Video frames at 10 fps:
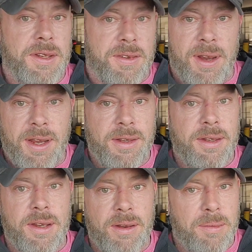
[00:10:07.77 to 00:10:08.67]
you train,
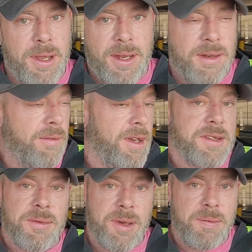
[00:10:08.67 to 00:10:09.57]
you go to bed,
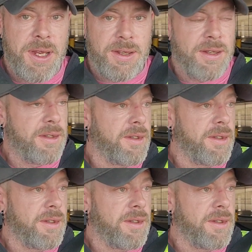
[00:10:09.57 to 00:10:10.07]
rinse and repeat.